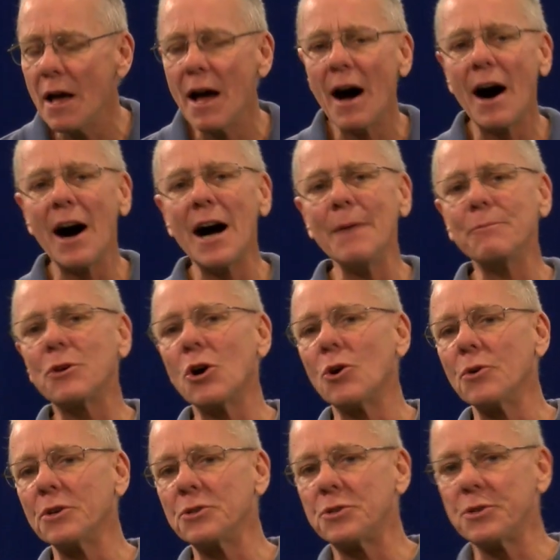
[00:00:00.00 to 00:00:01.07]
I'm
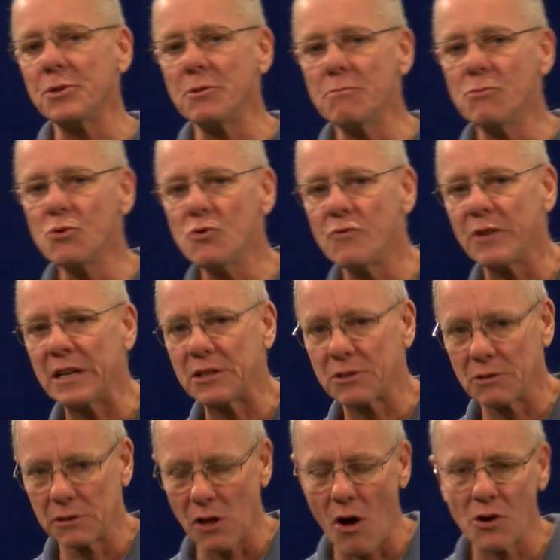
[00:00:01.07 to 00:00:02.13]
going to move into
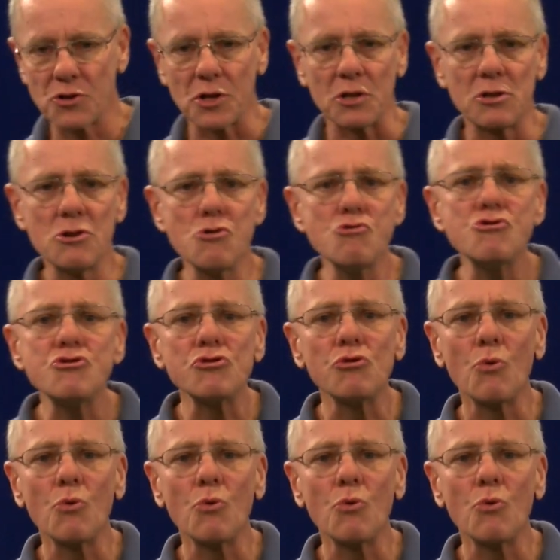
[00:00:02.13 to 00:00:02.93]
longitudinal